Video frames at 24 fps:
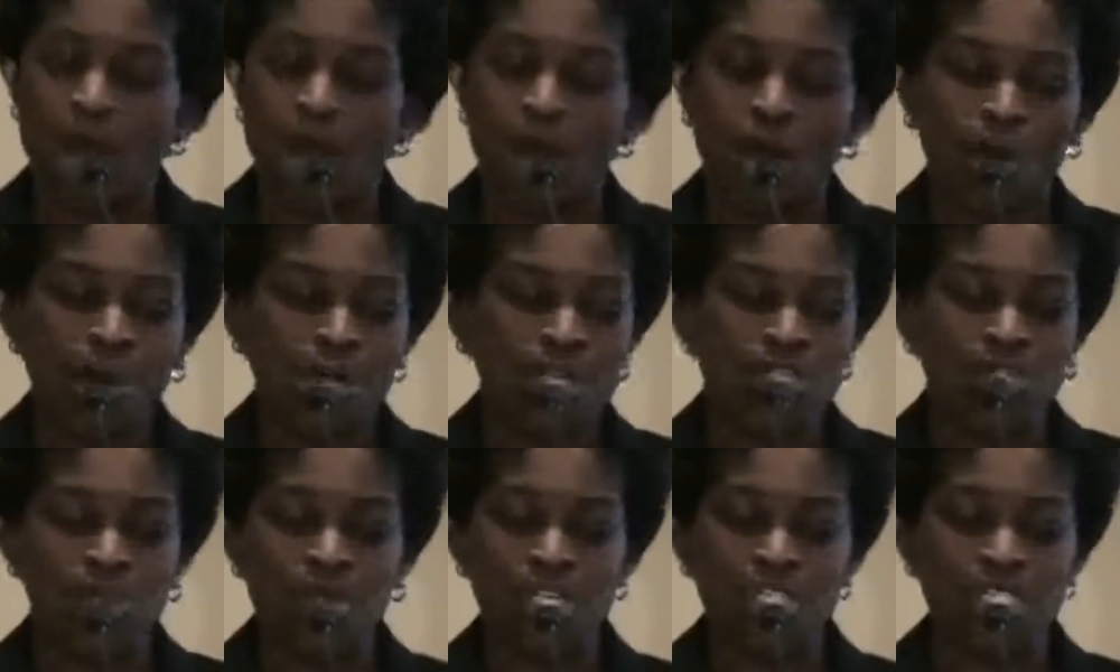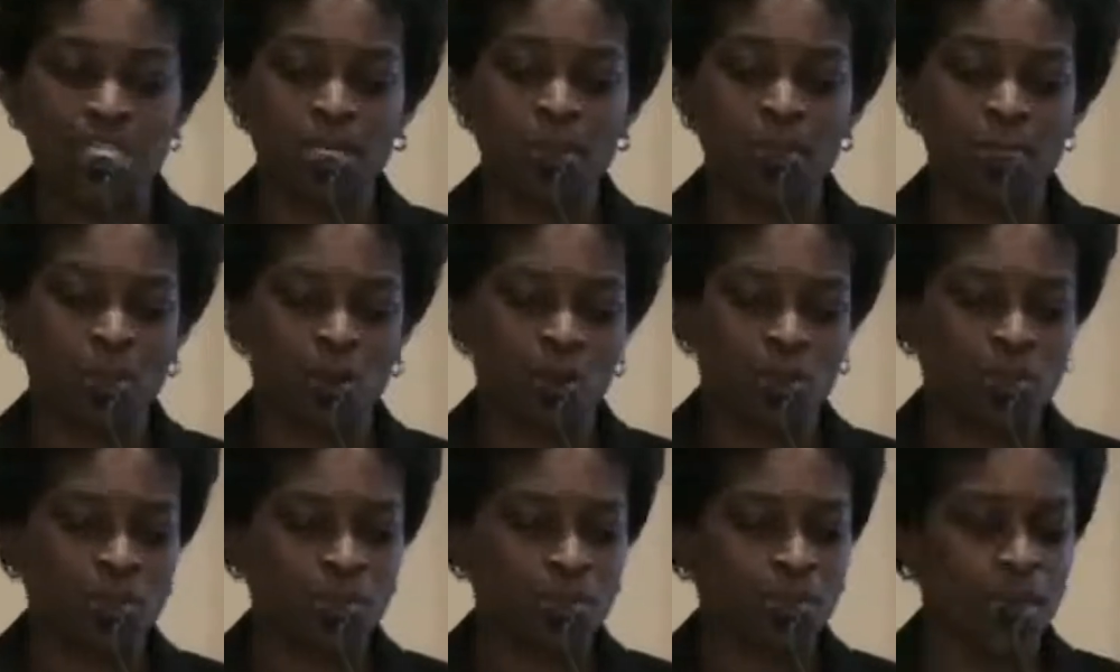are addressing
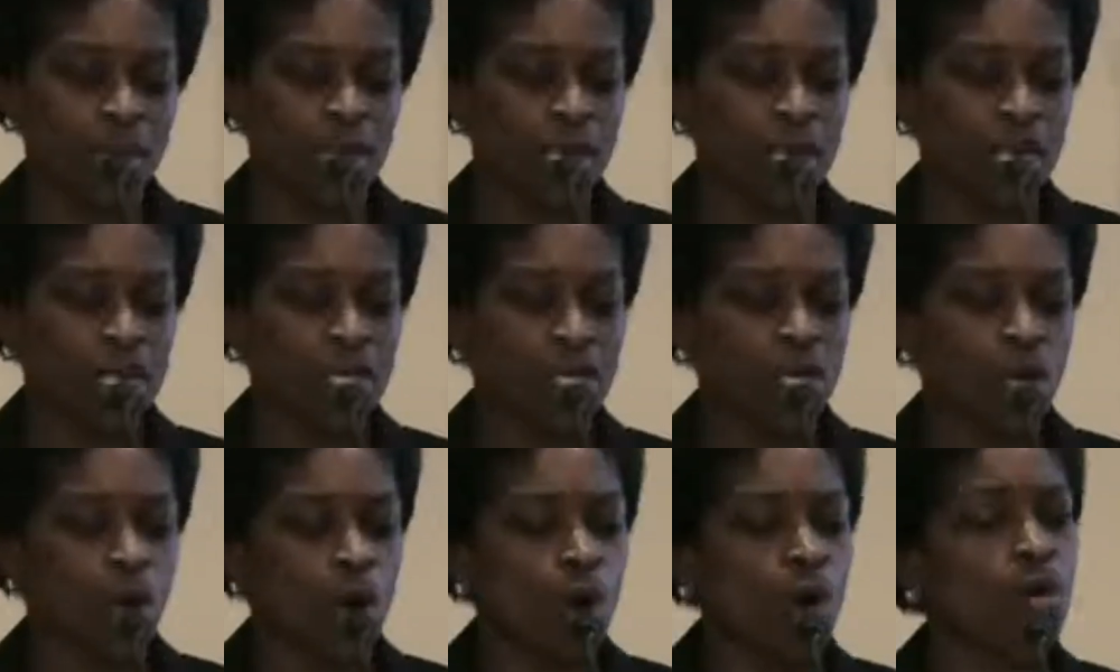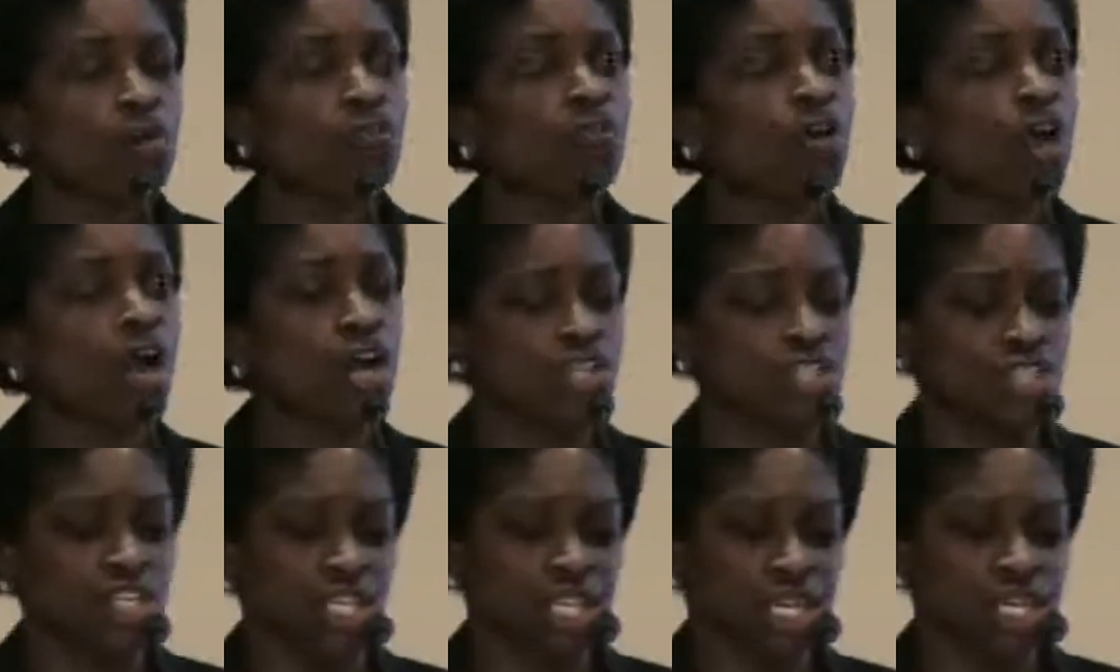both big,
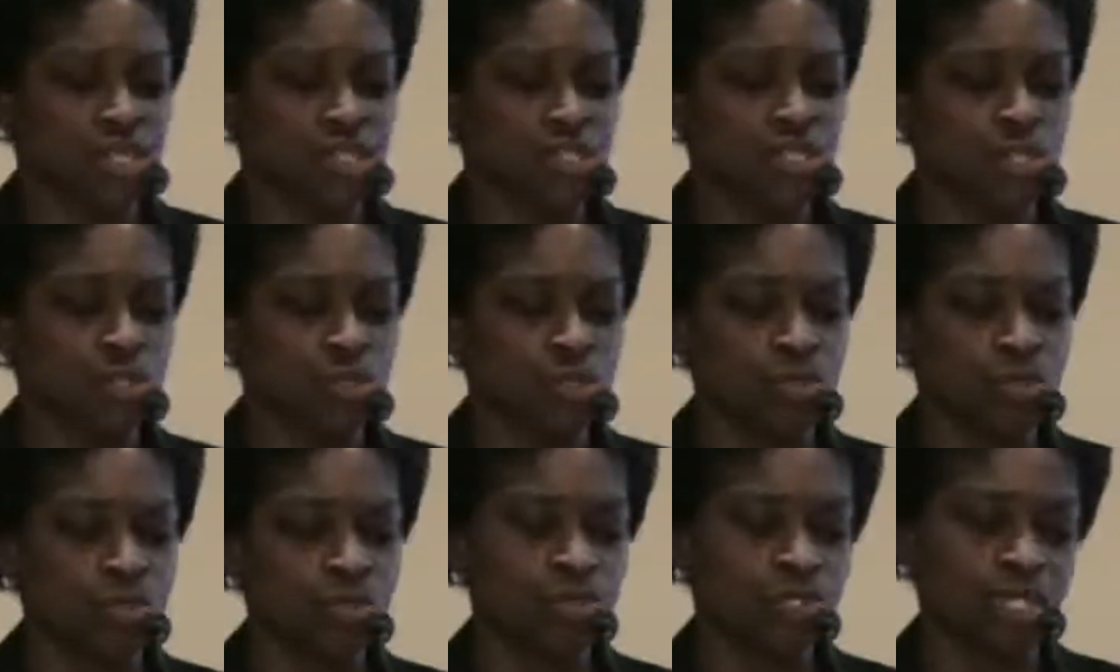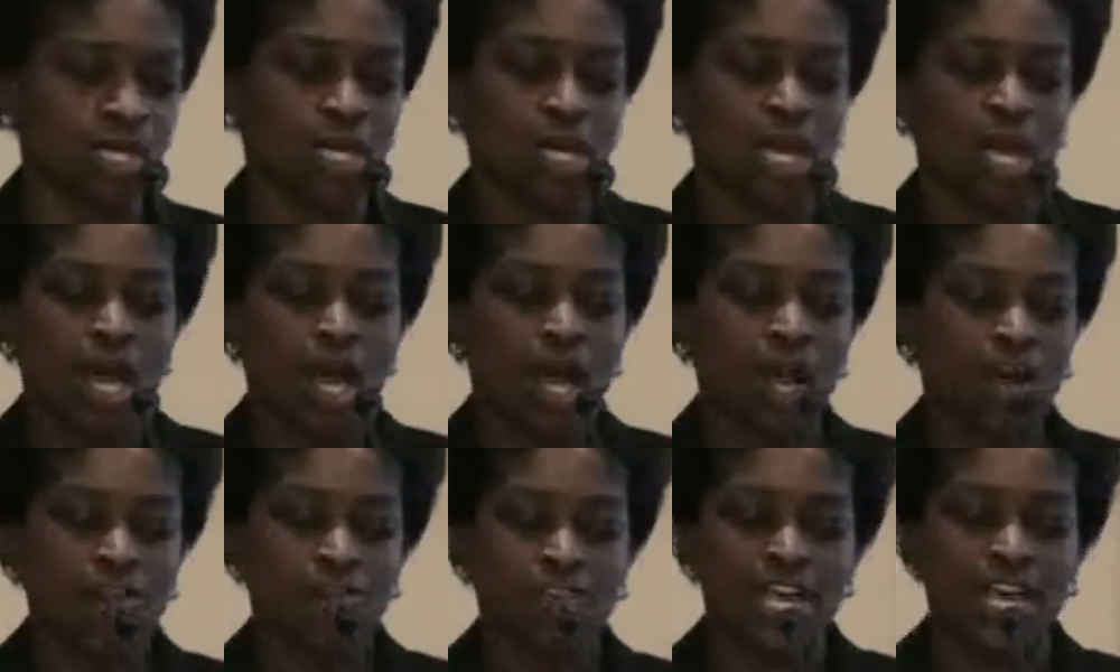overarching issues
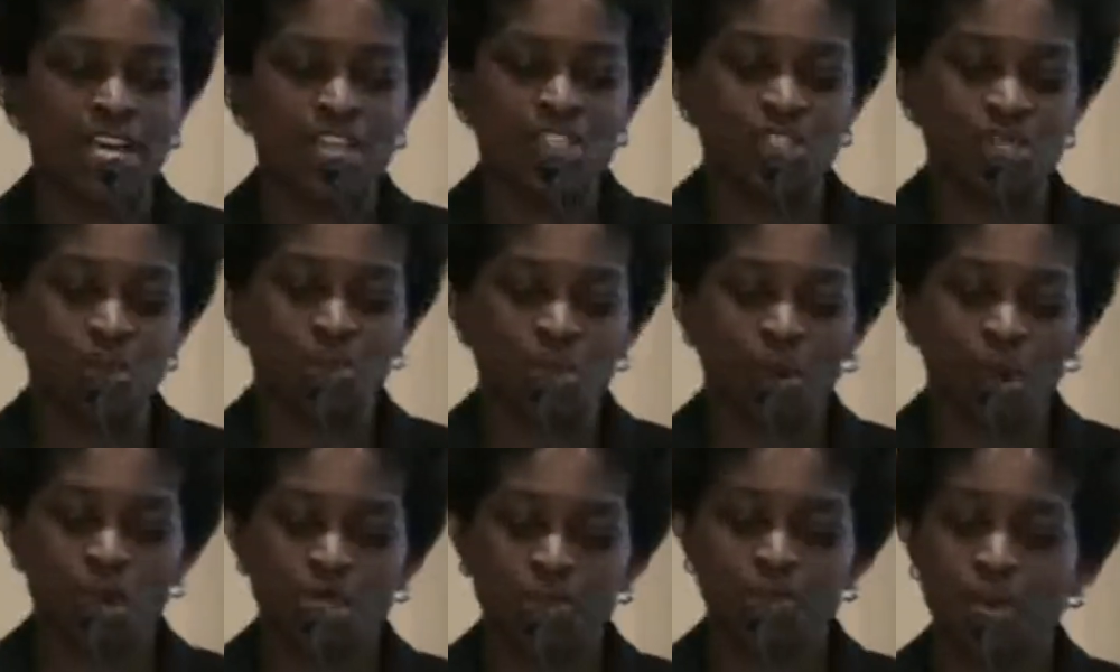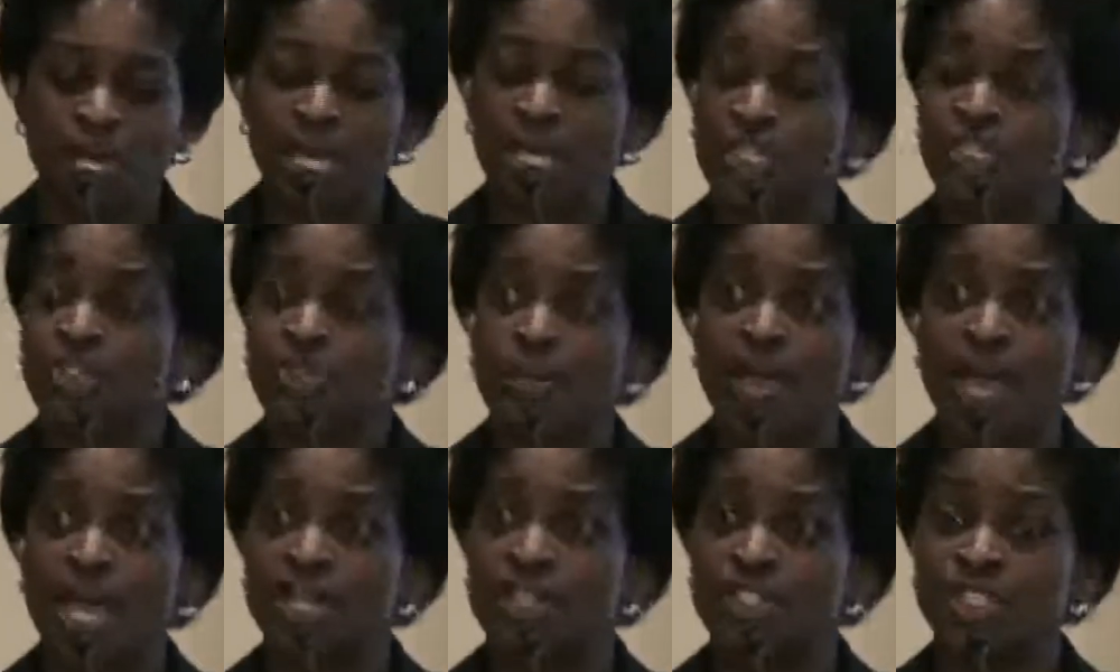of national broadband
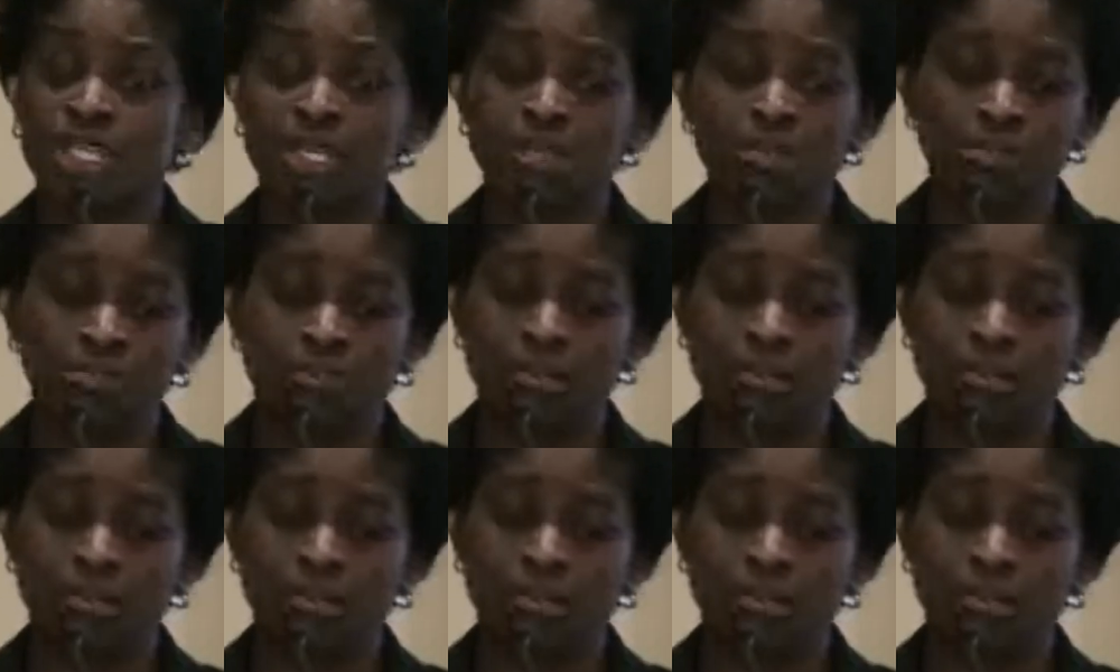strategy,